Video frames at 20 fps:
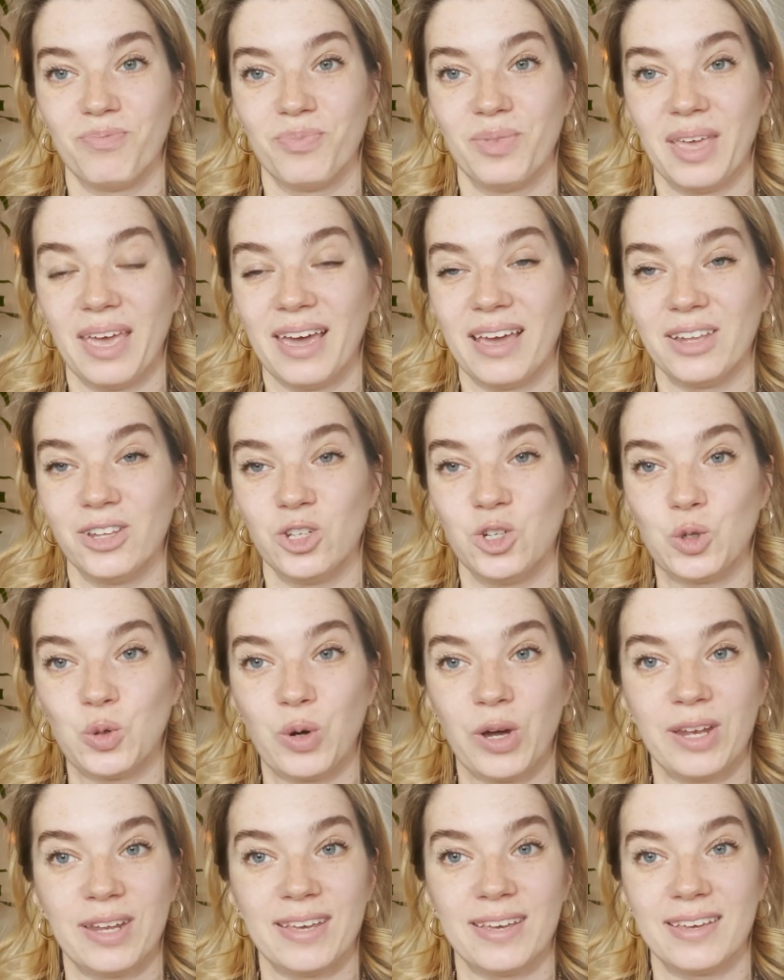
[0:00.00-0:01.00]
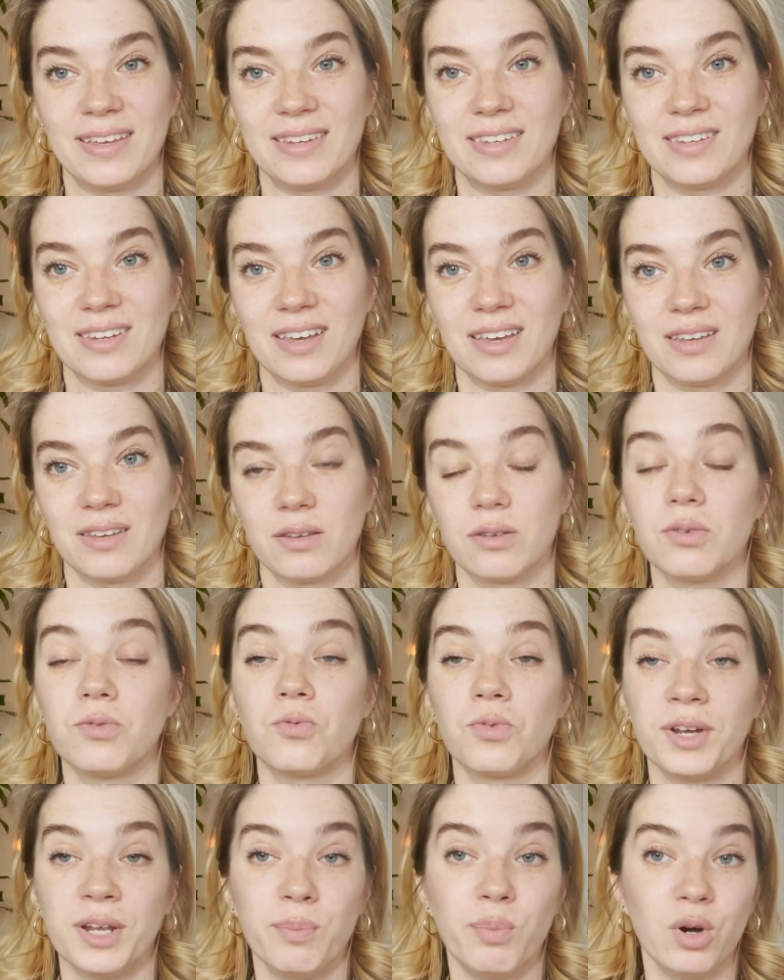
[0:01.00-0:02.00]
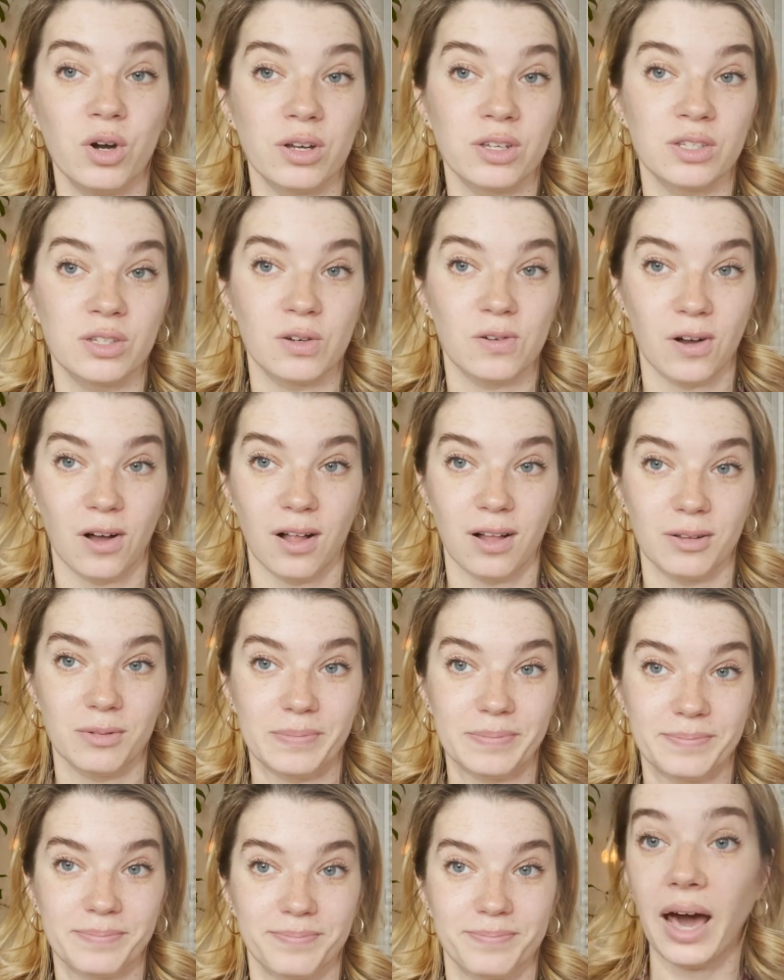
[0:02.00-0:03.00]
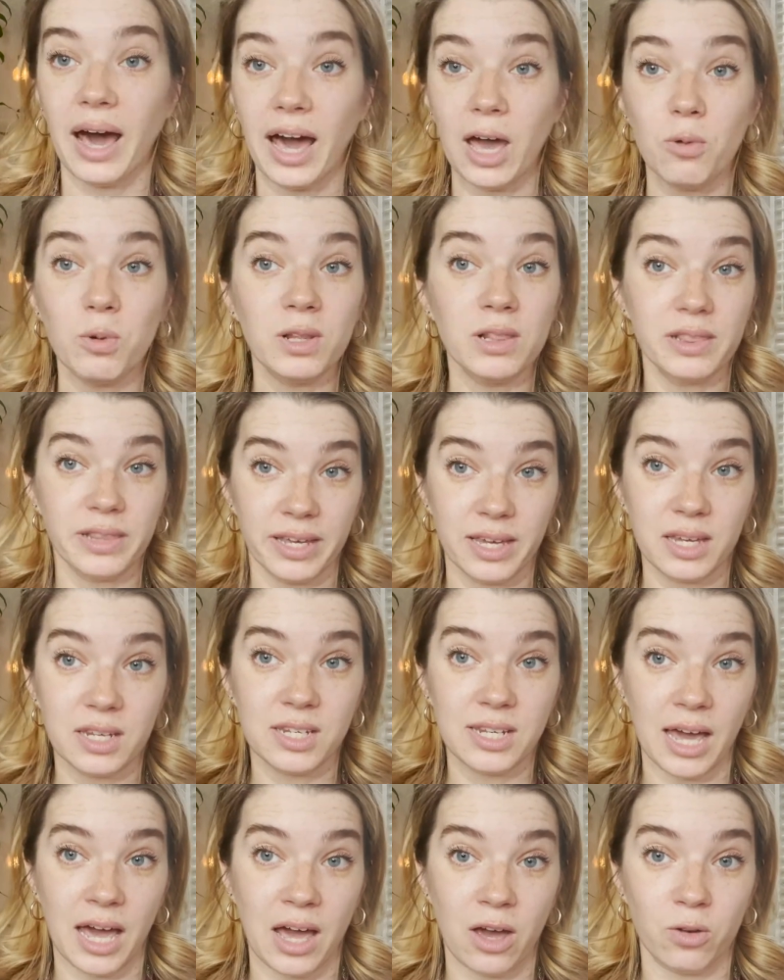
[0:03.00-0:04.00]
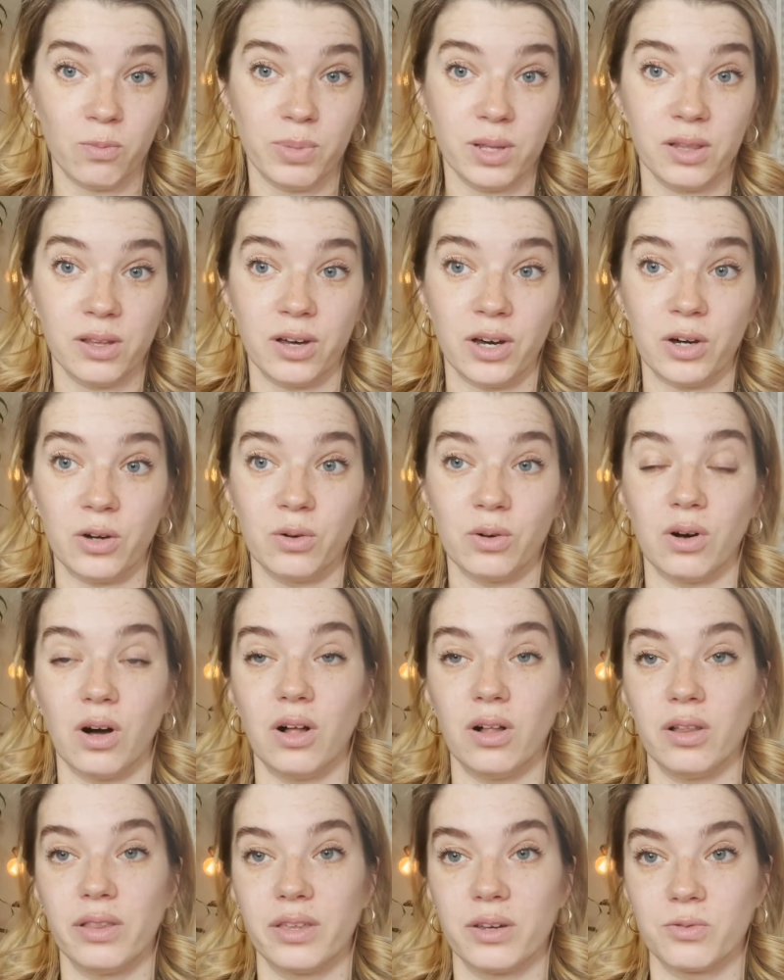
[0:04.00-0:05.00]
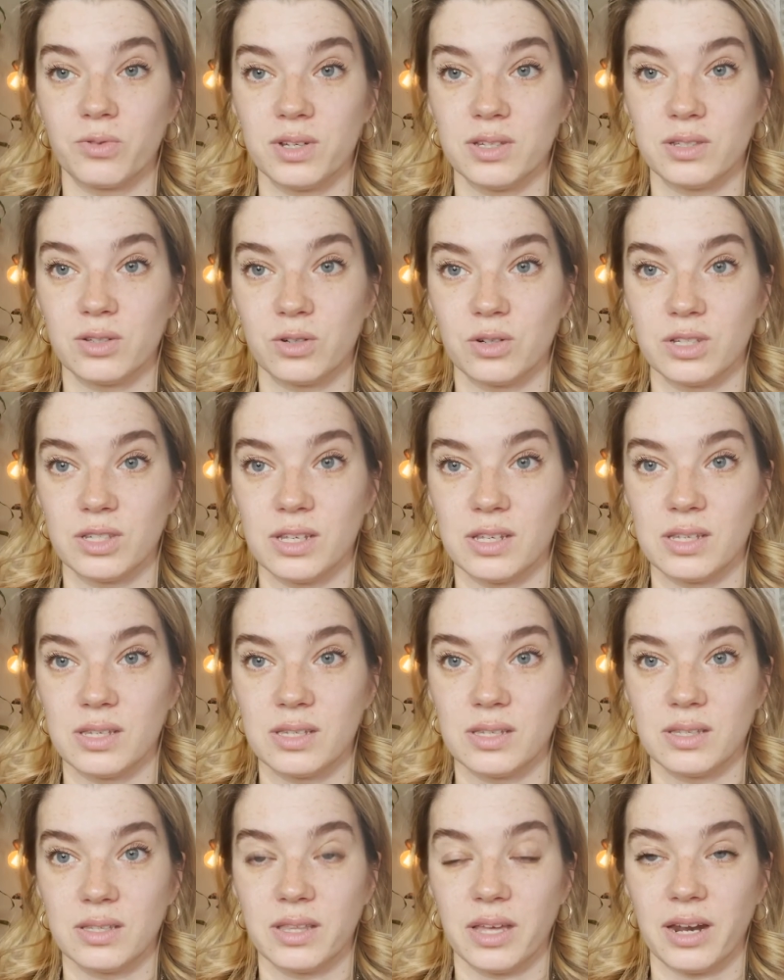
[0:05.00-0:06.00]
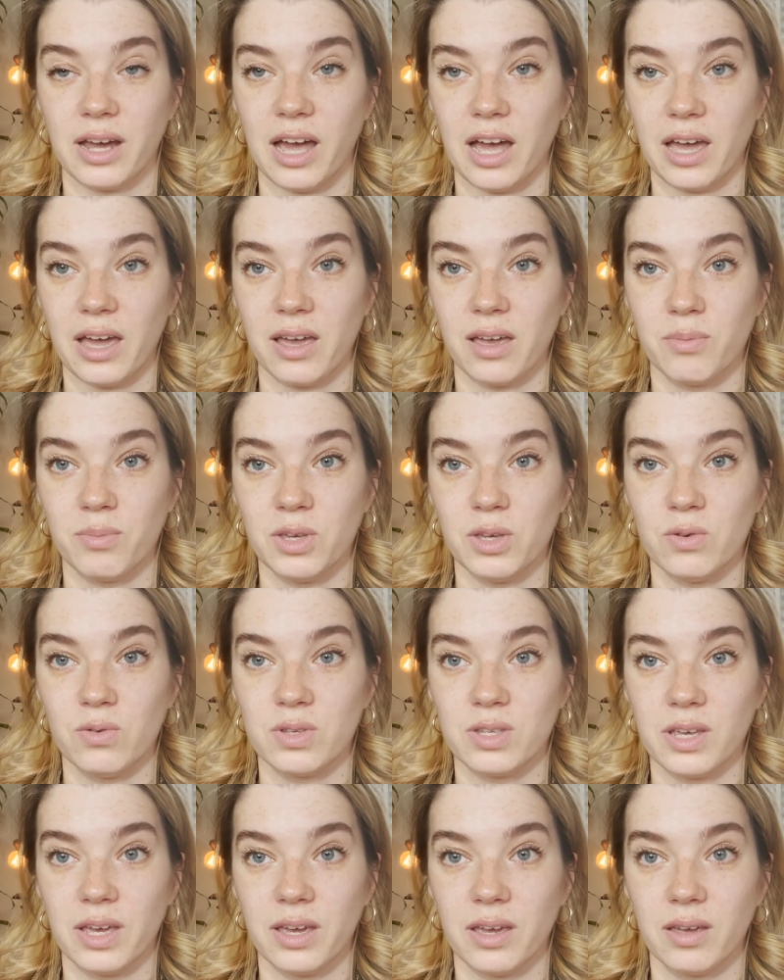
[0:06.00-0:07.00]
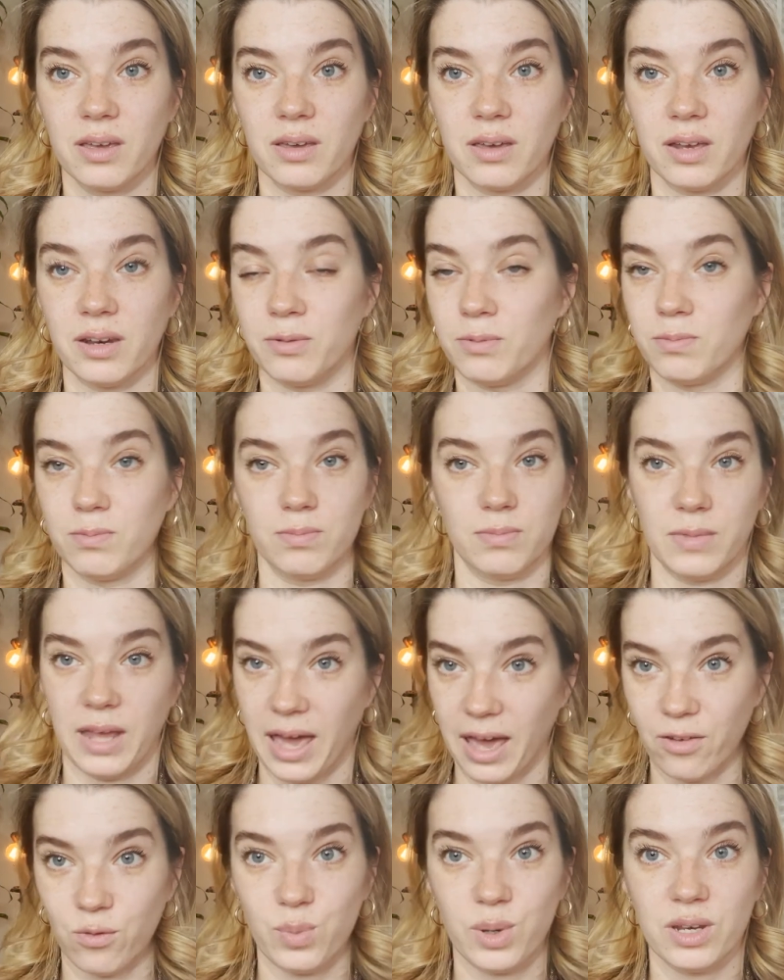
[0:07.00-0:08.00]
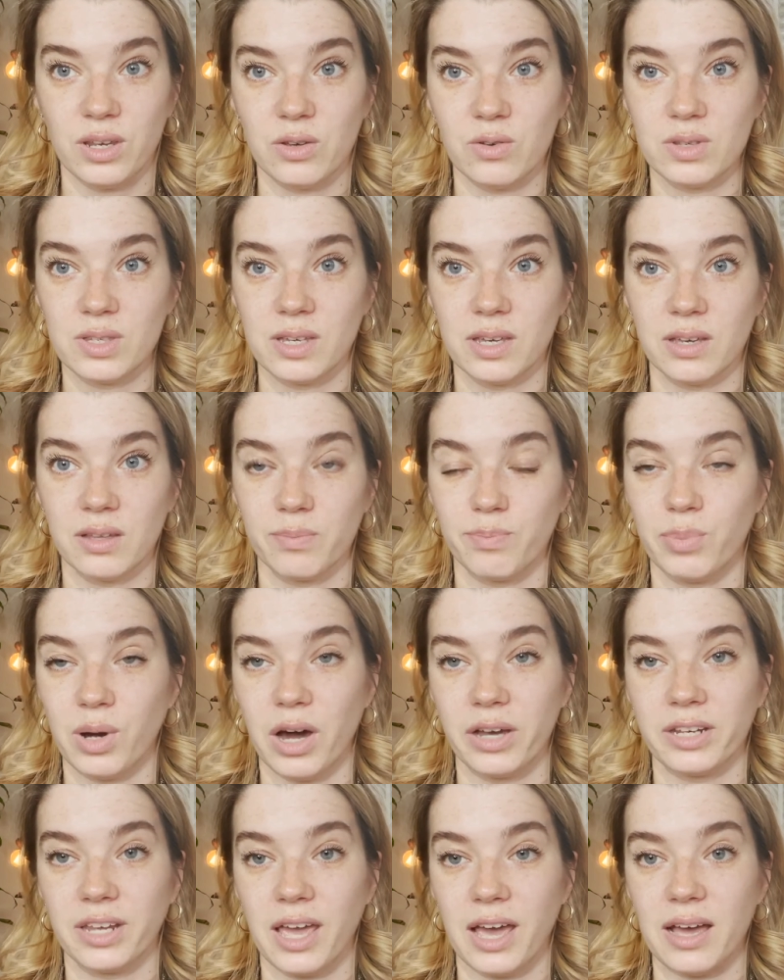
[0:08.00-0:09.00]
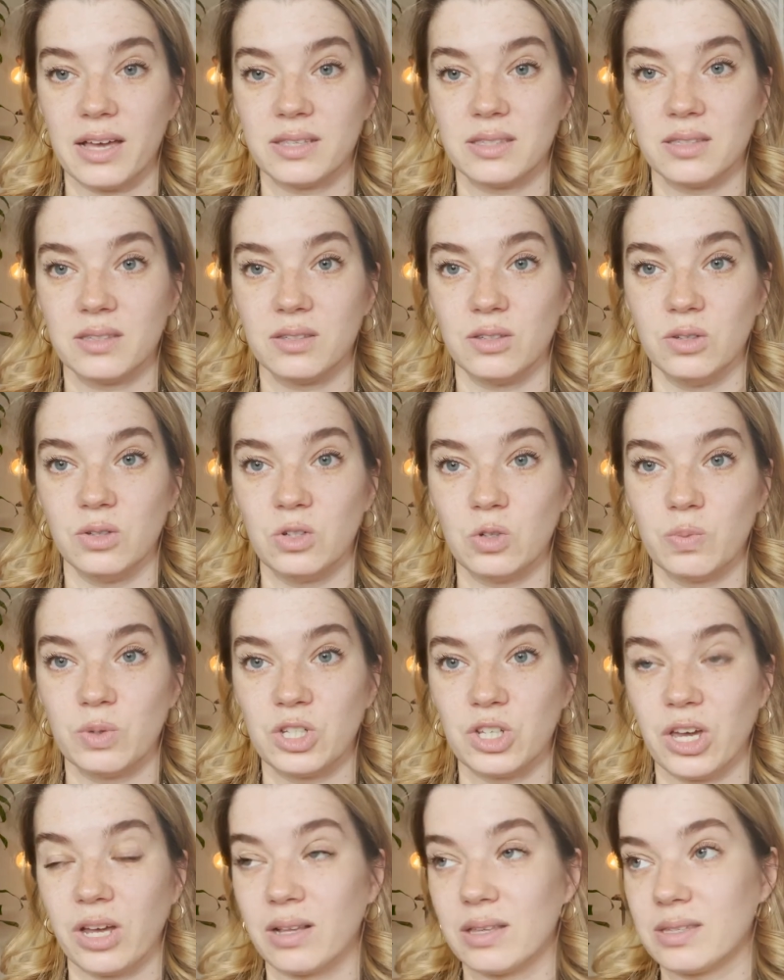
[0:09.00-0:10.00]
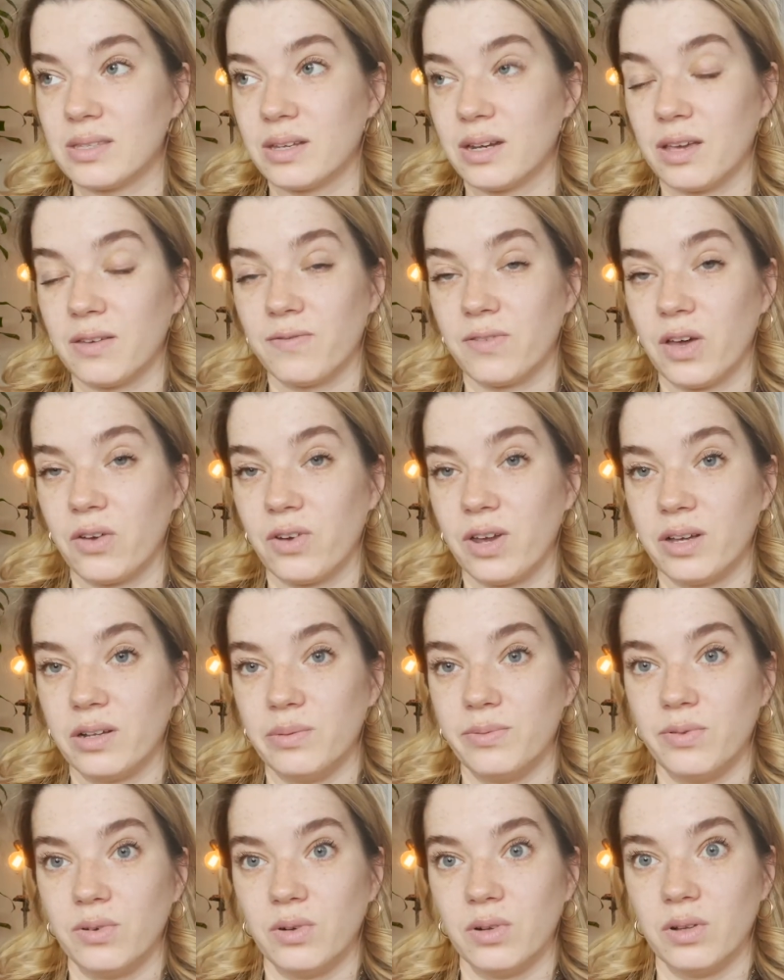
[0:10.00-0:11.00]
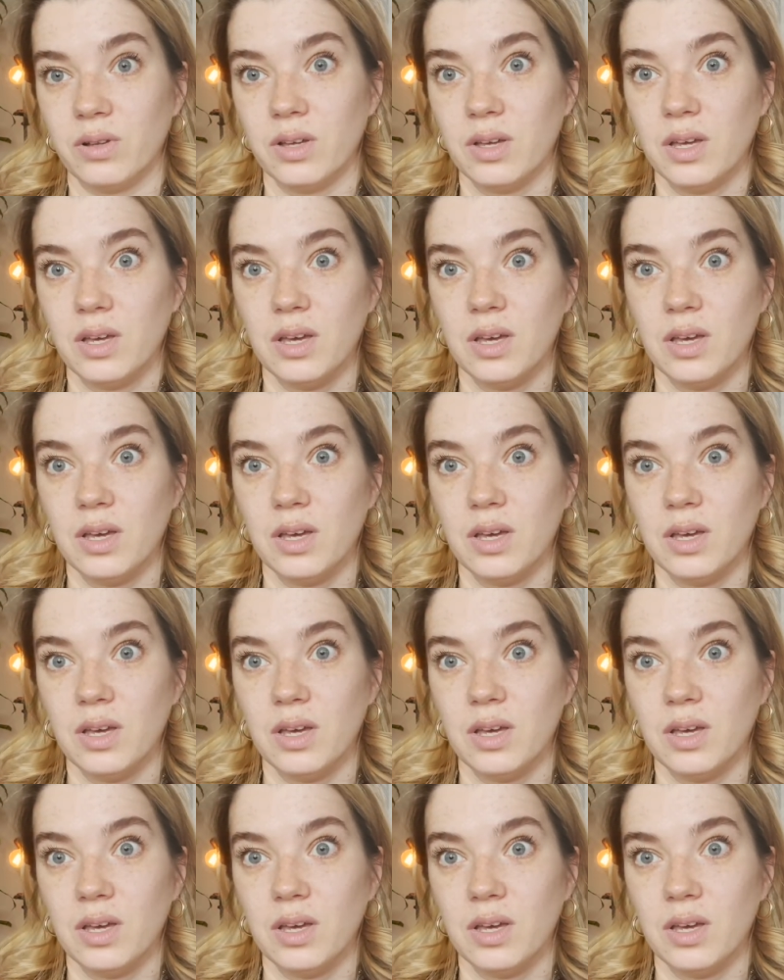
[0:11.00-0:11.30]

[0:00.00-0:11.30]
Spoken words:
and join it and read books, you all. I will link down below all the resources that I am using and have been using, podcasts, YouTube channels that I found helpful,